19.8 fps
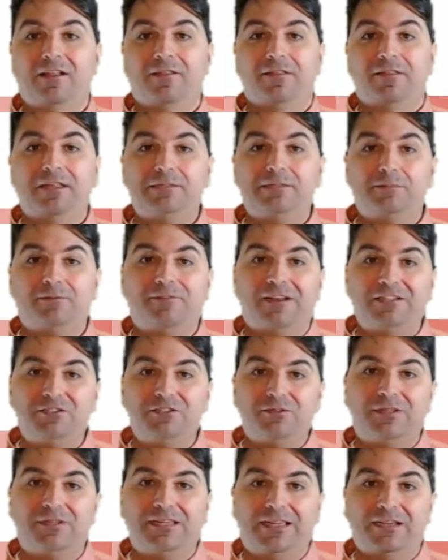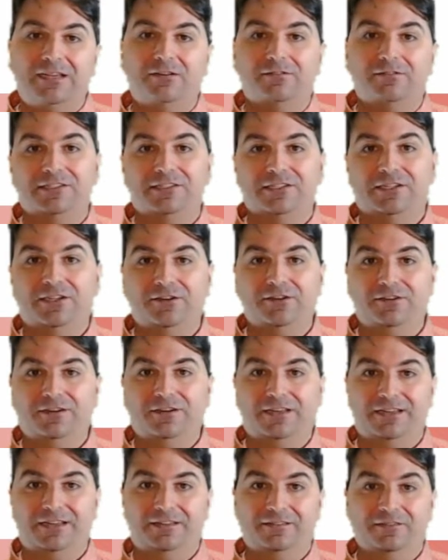This provides you a layer of
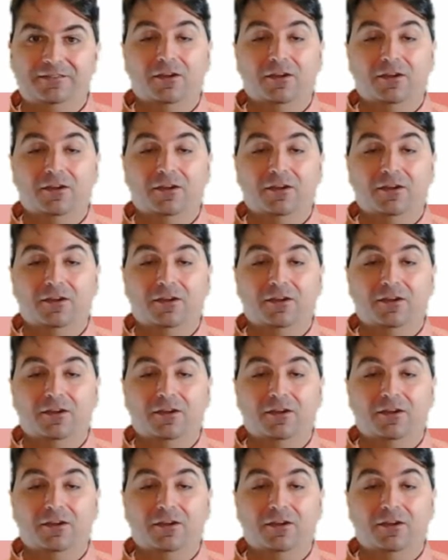security.